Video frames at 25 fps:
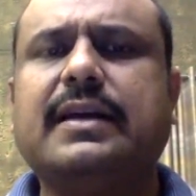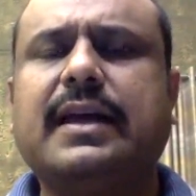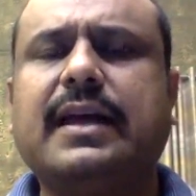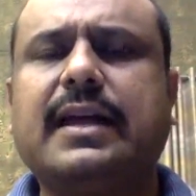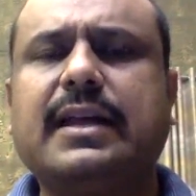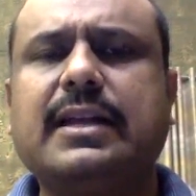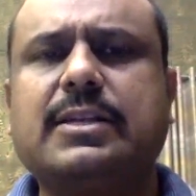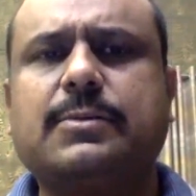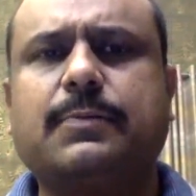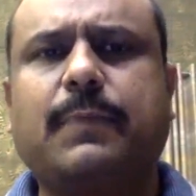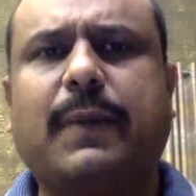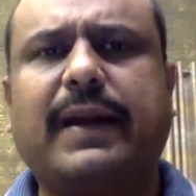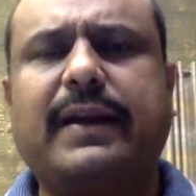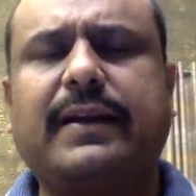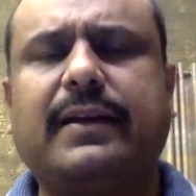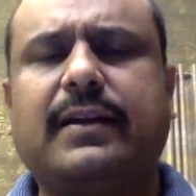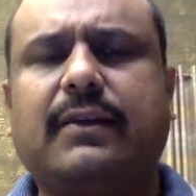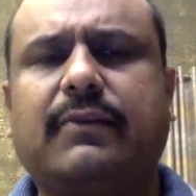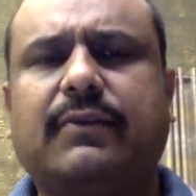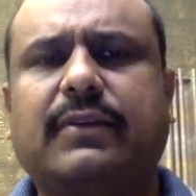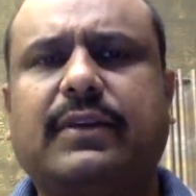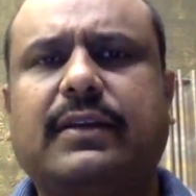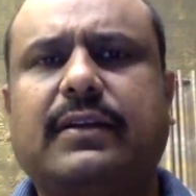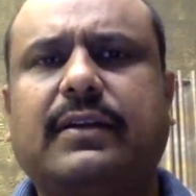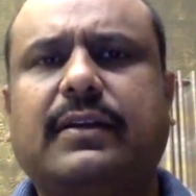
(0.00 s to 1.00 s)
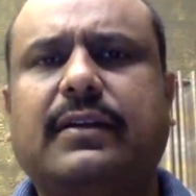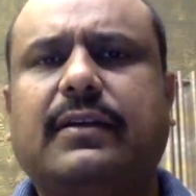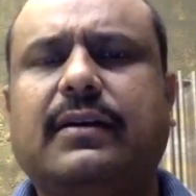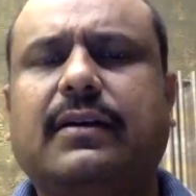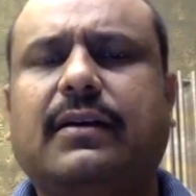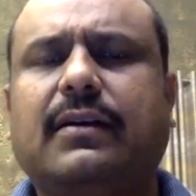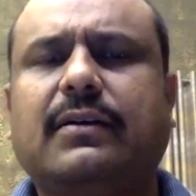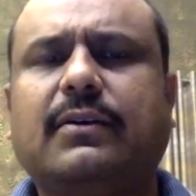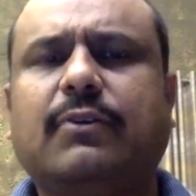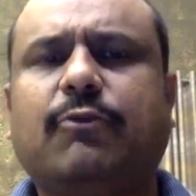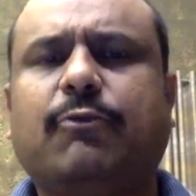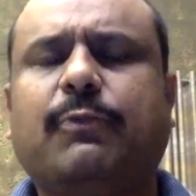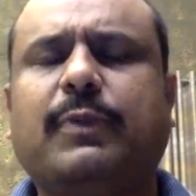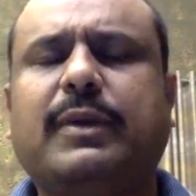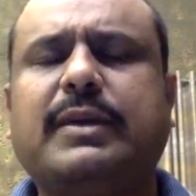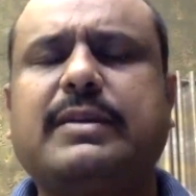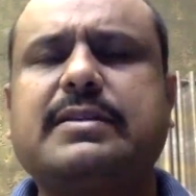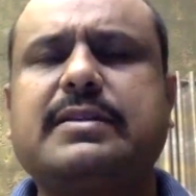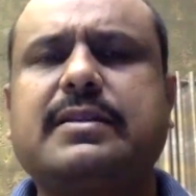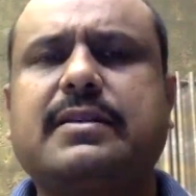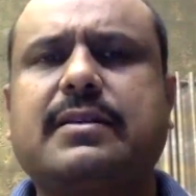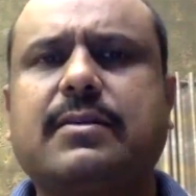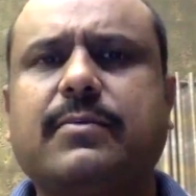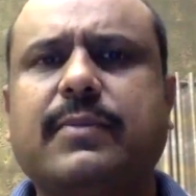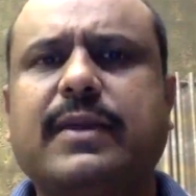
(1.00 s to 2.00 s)
In spite of that, if
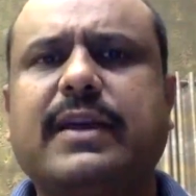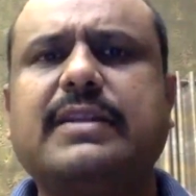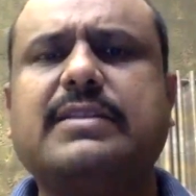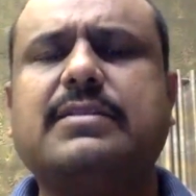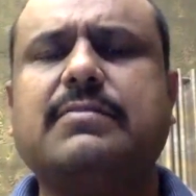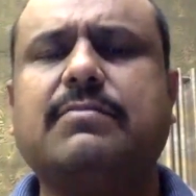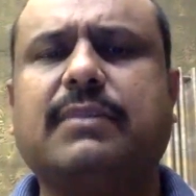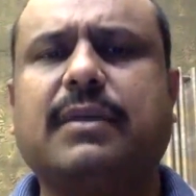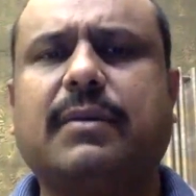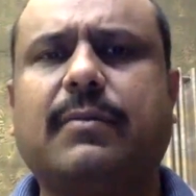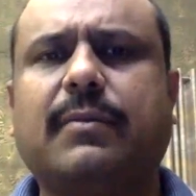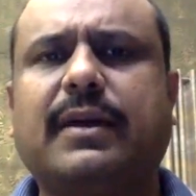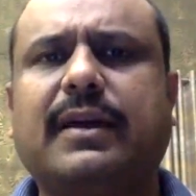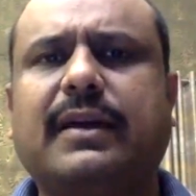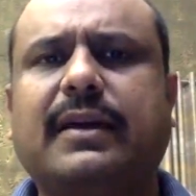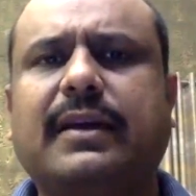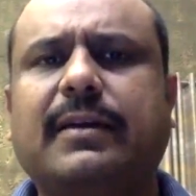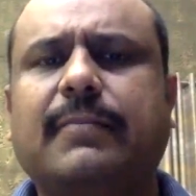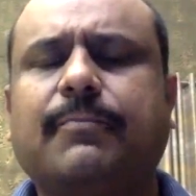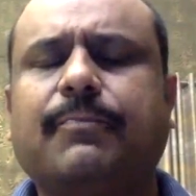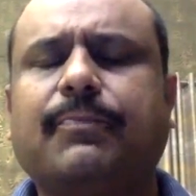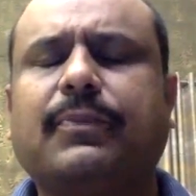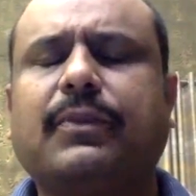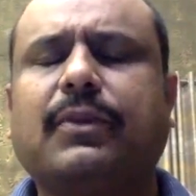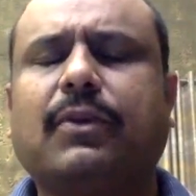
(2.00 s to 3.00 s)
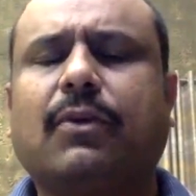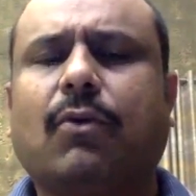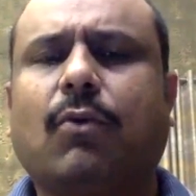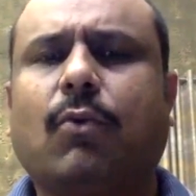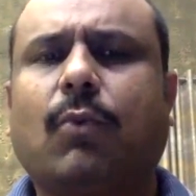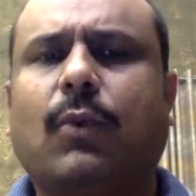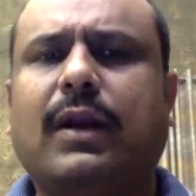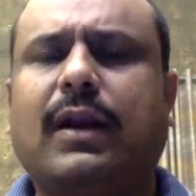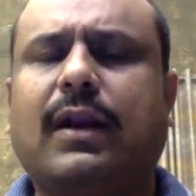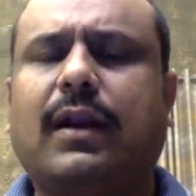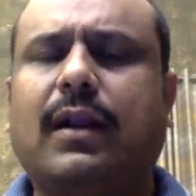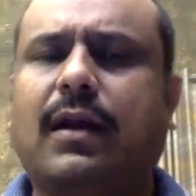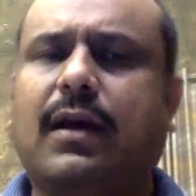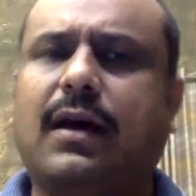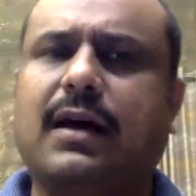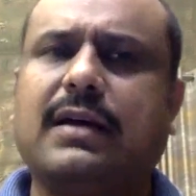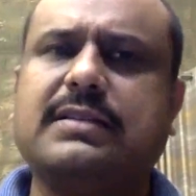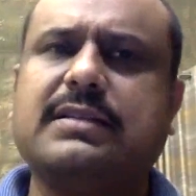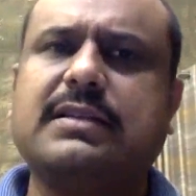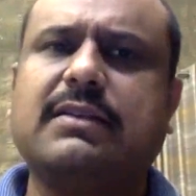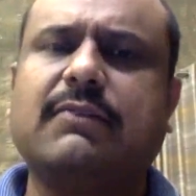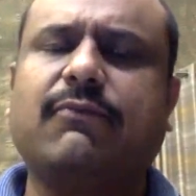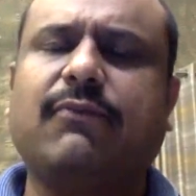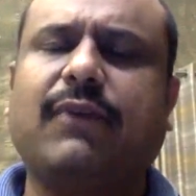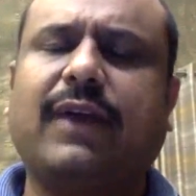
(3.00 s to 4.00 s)
patient remains symptomatic, one
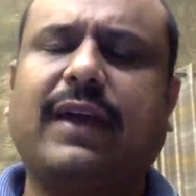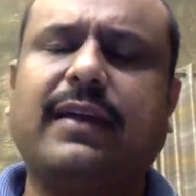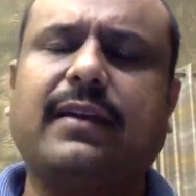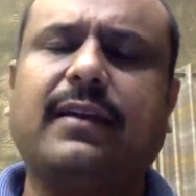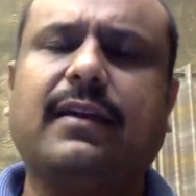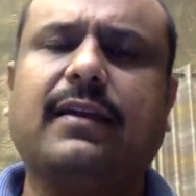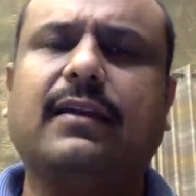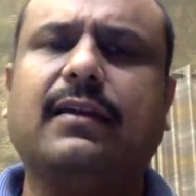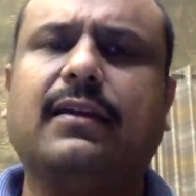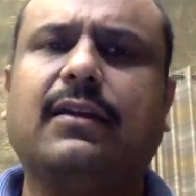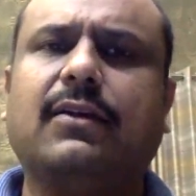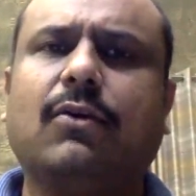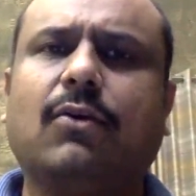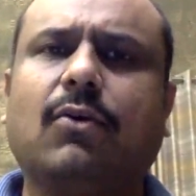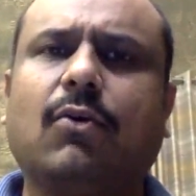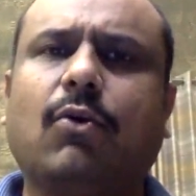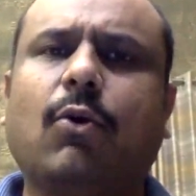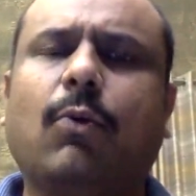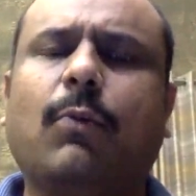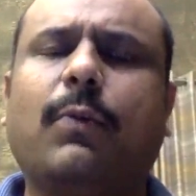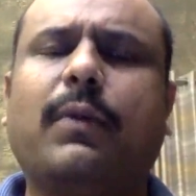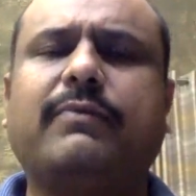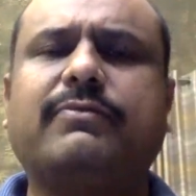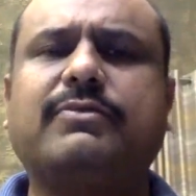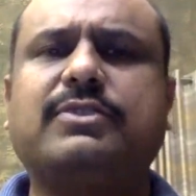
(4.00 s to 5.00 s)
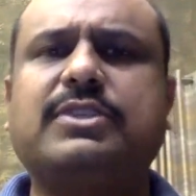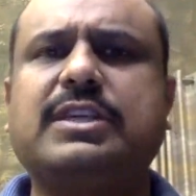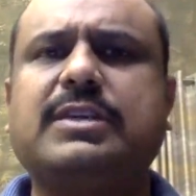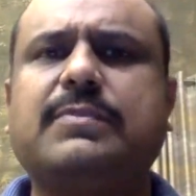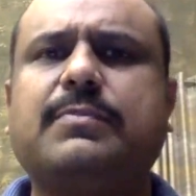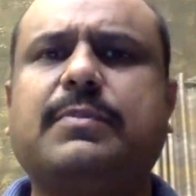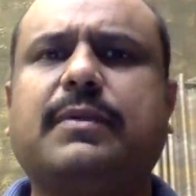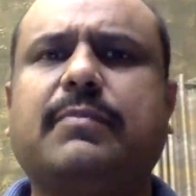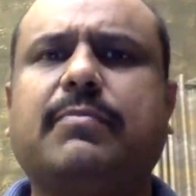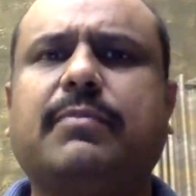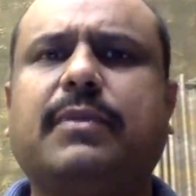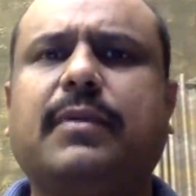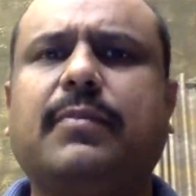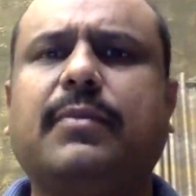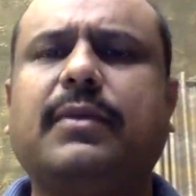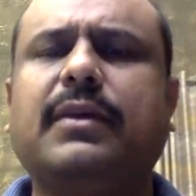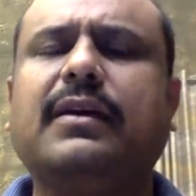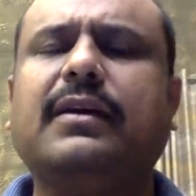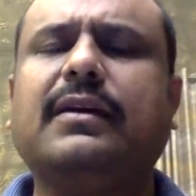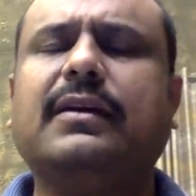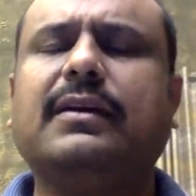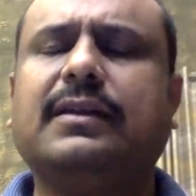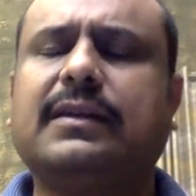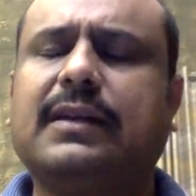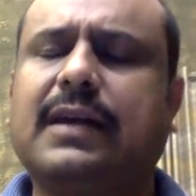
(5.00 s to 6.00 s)
last and final hope of treatment may
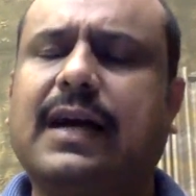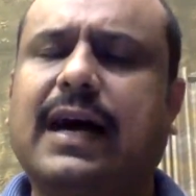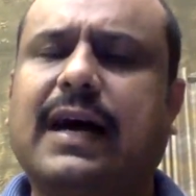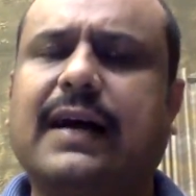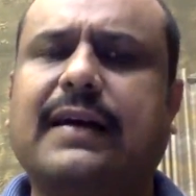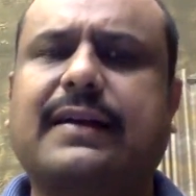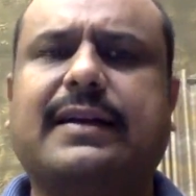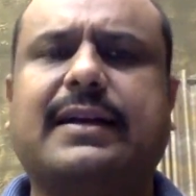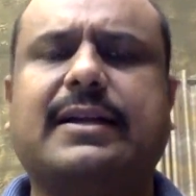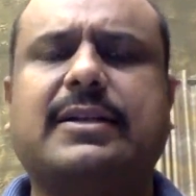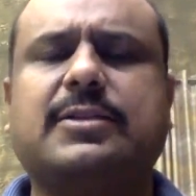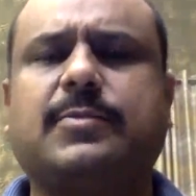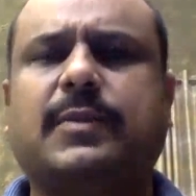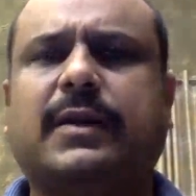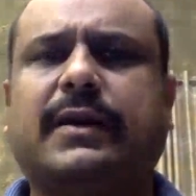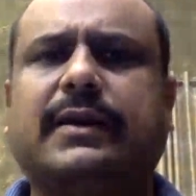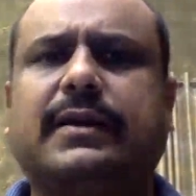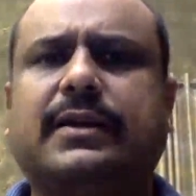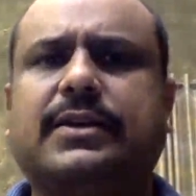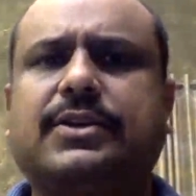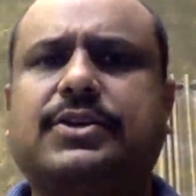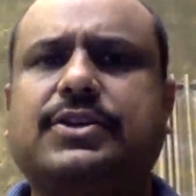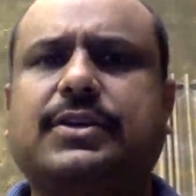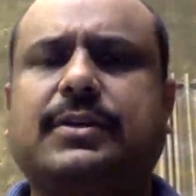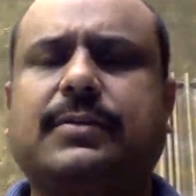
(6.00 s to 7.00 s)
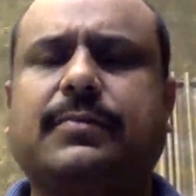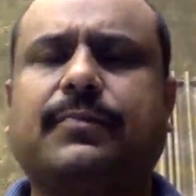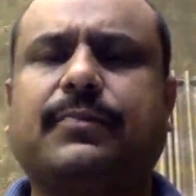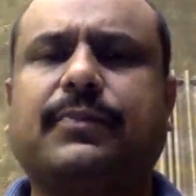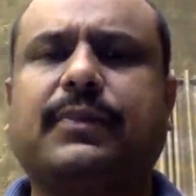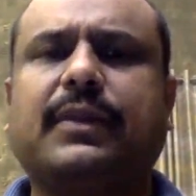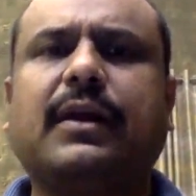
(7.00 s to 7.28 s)
be heart transplantation.